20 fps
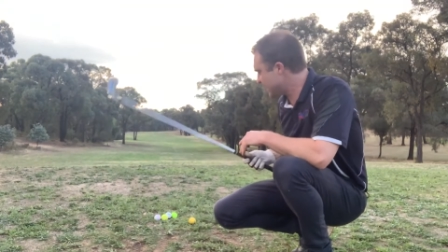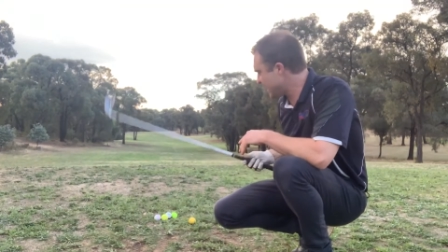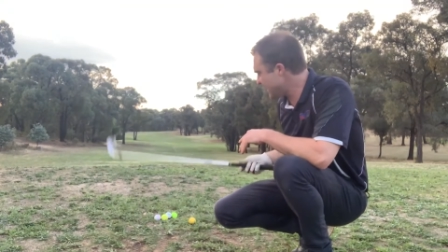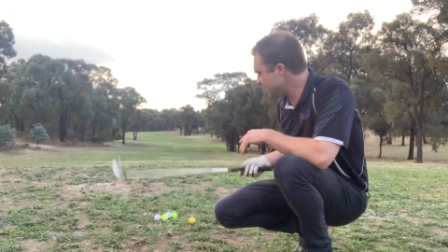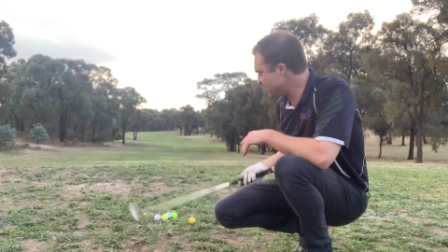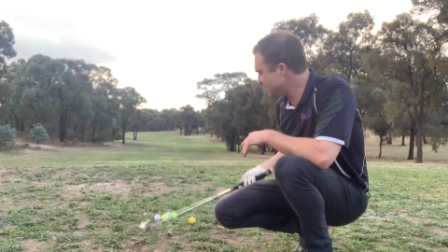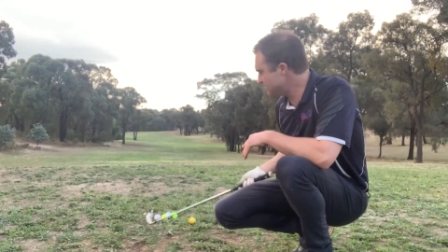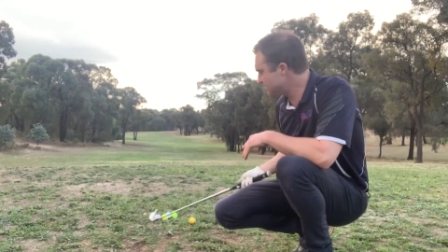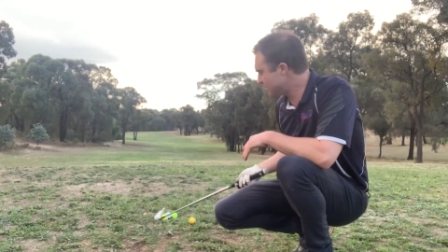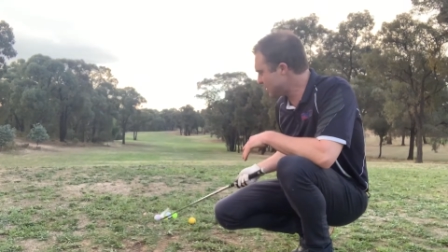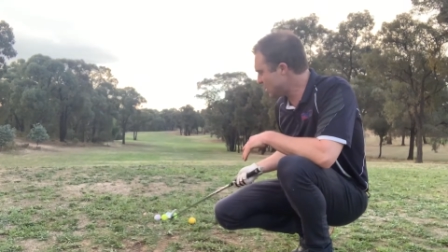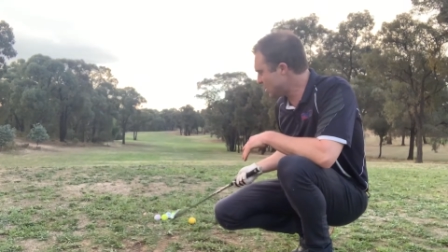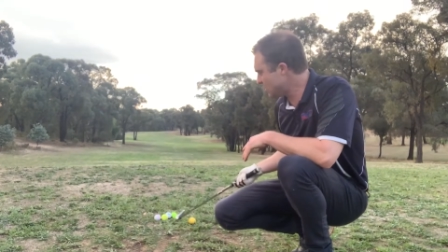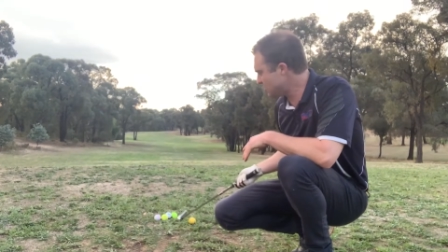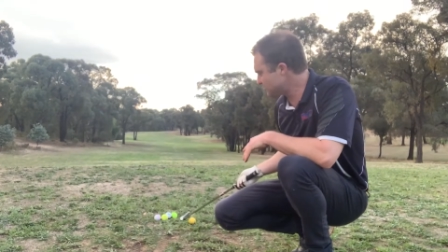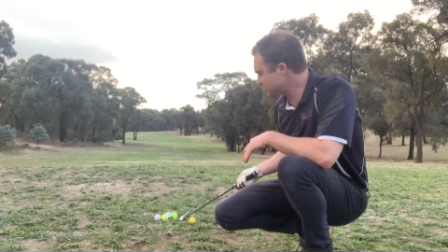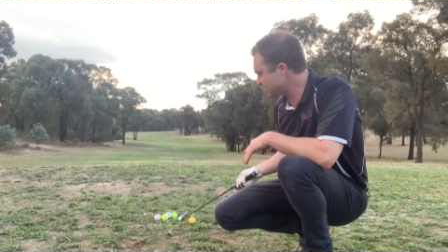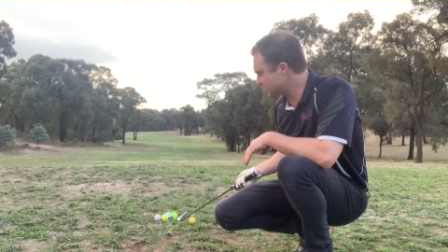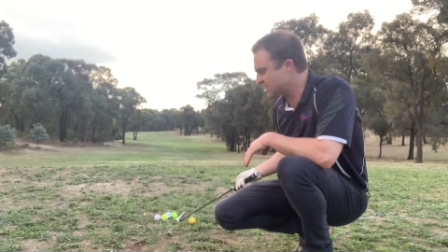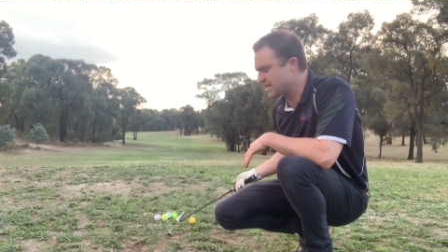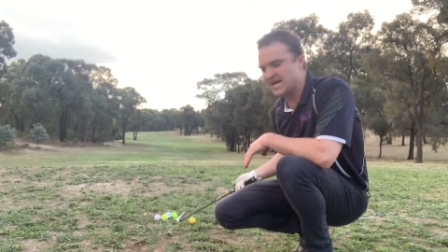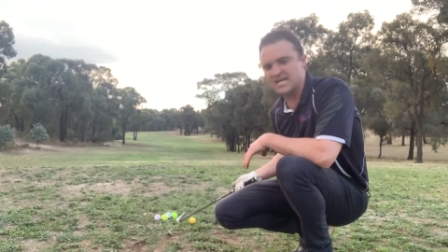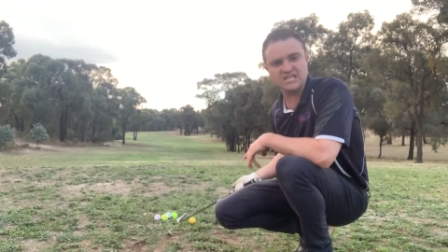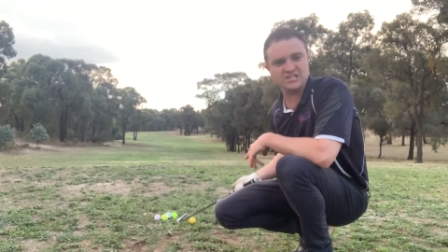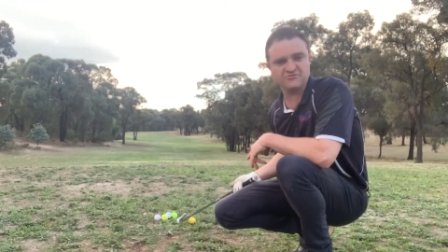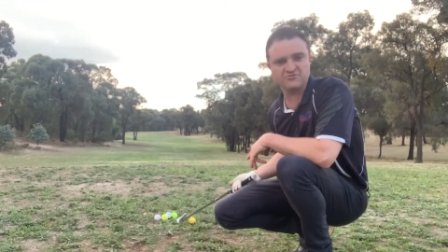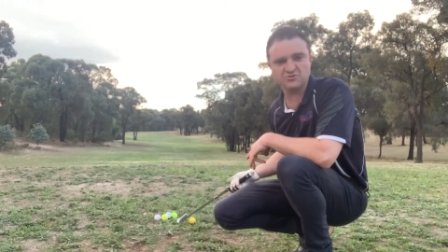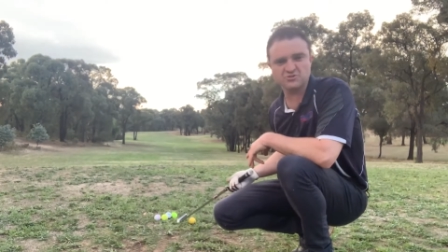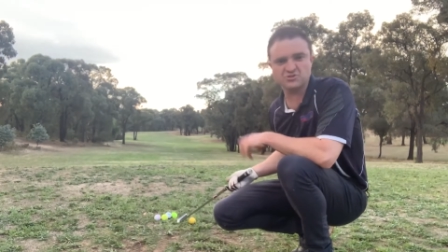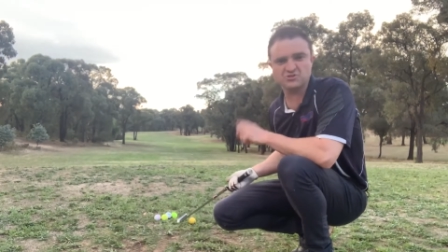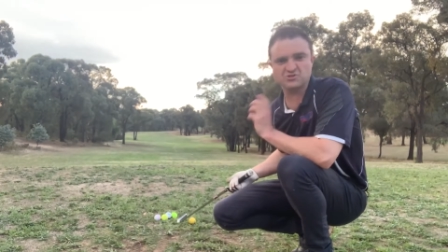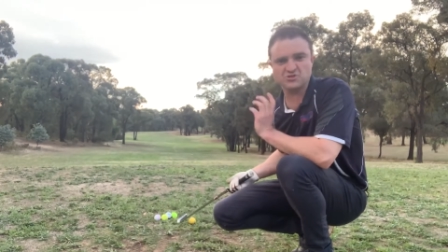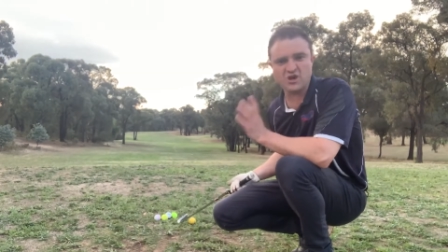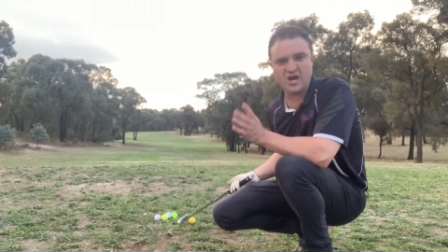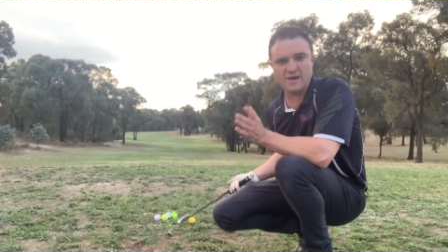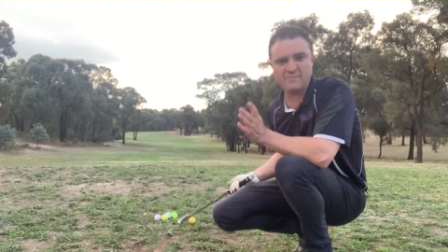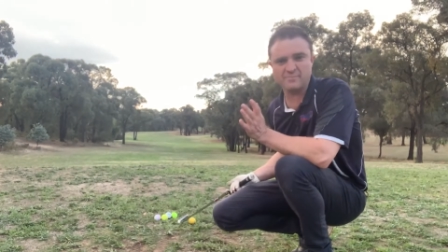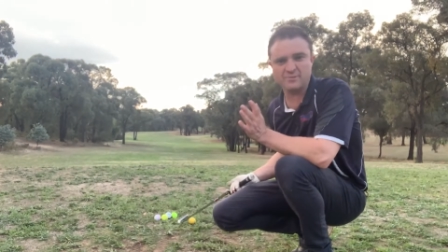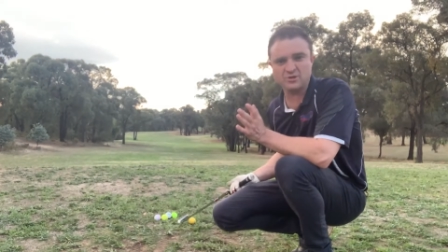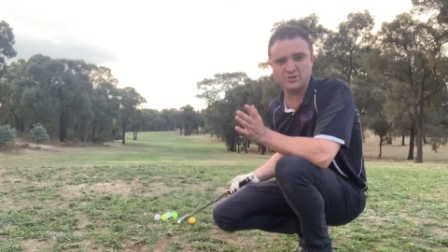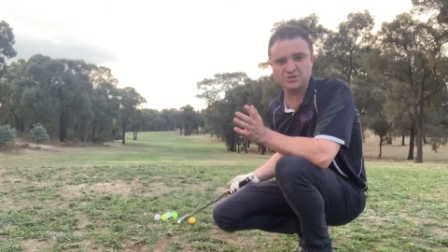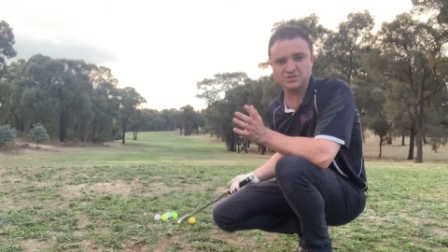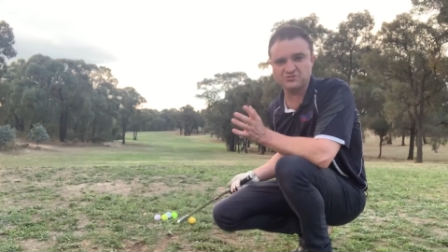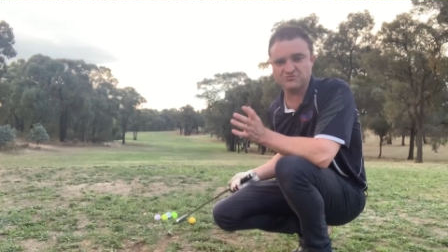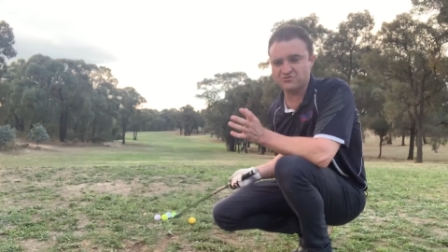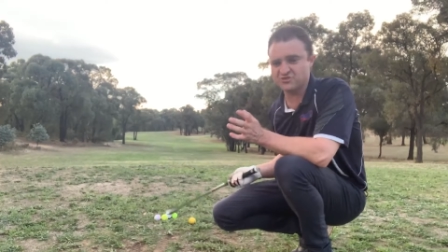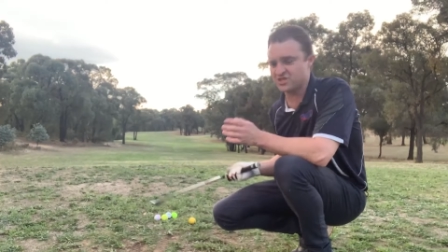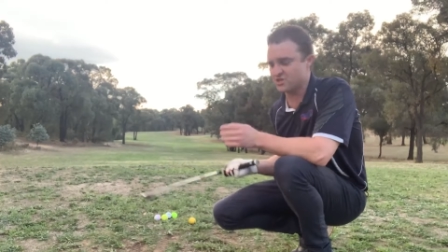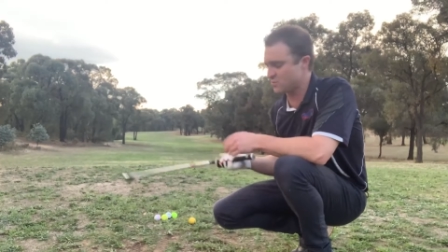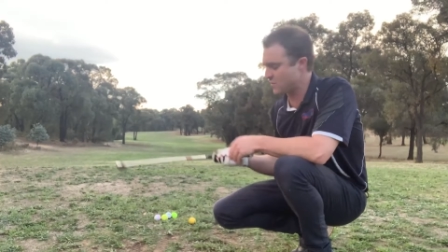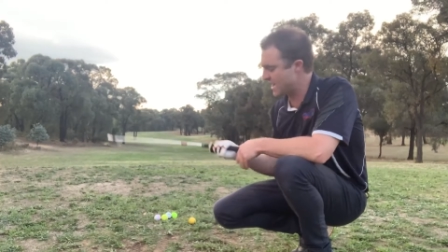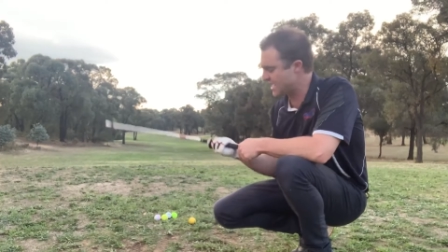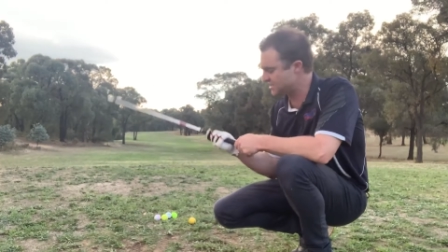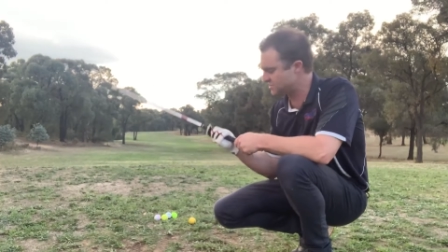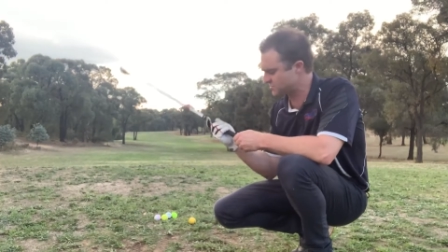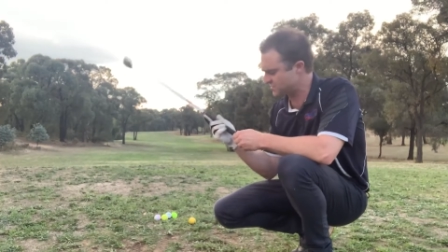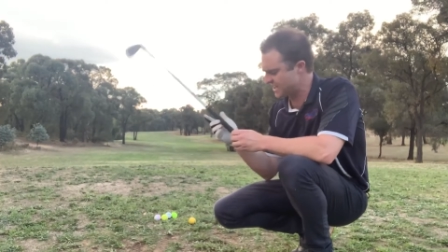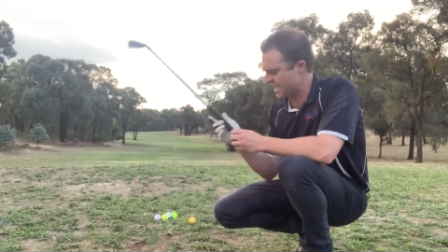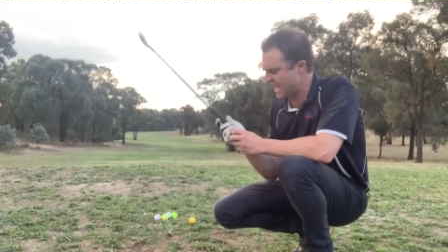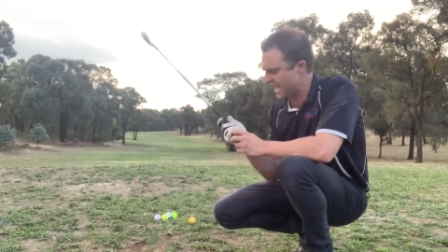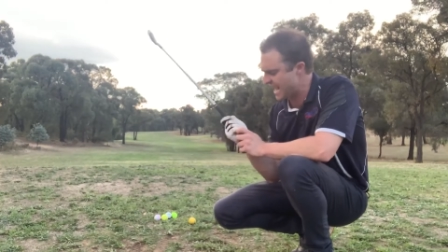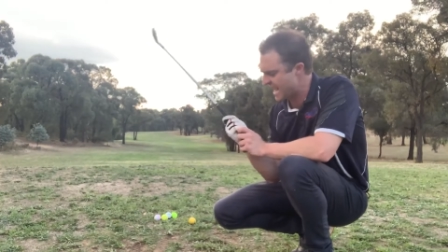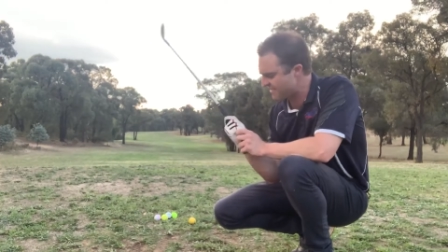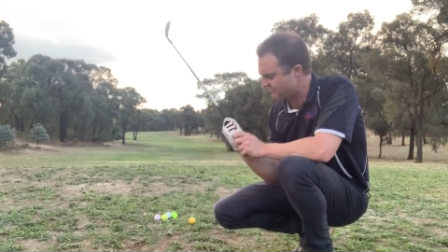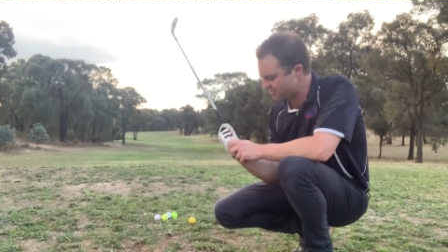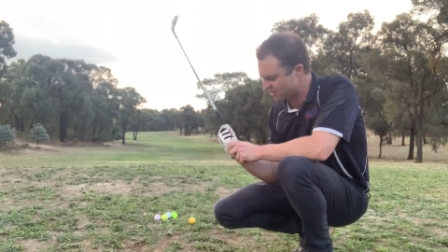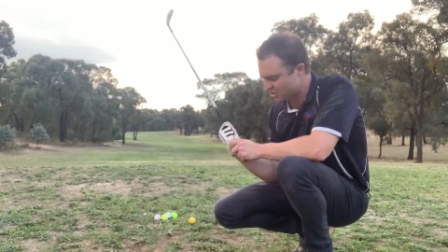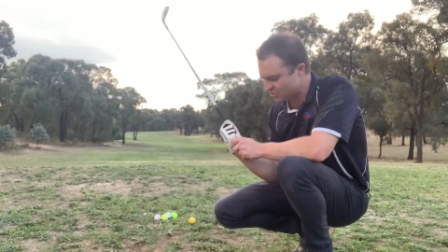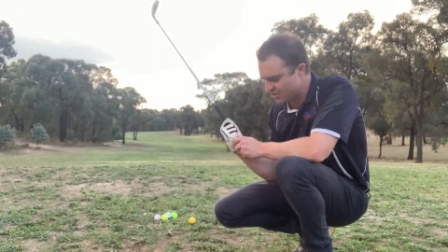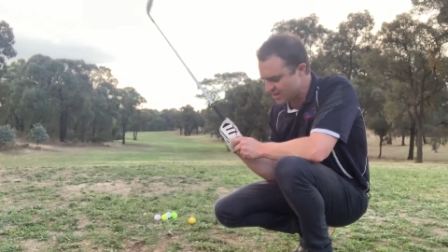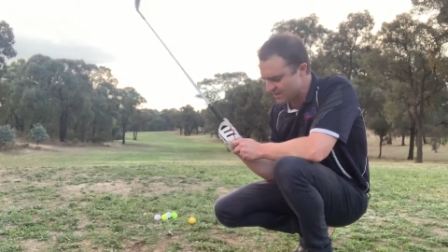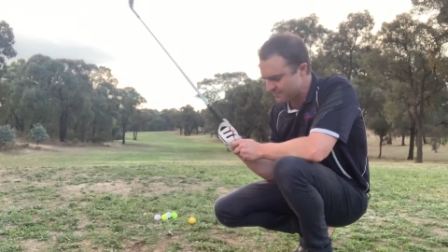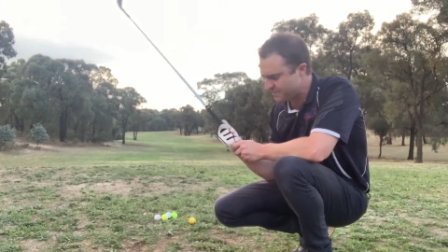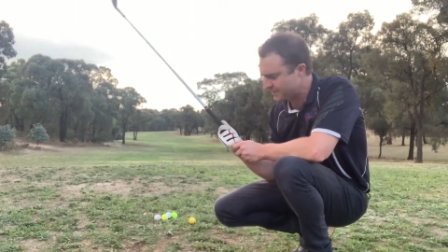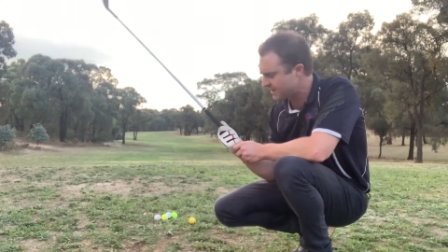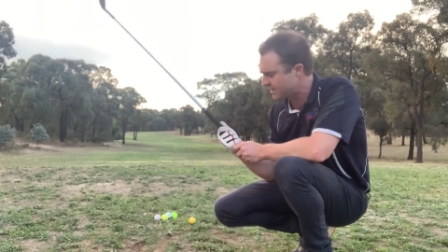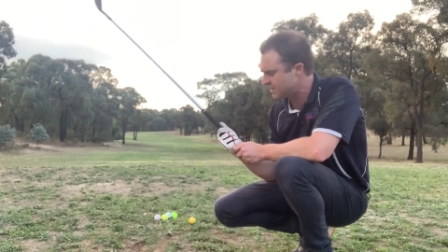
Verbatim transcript: colored balls or colorful stripe balls for the ones without the grip.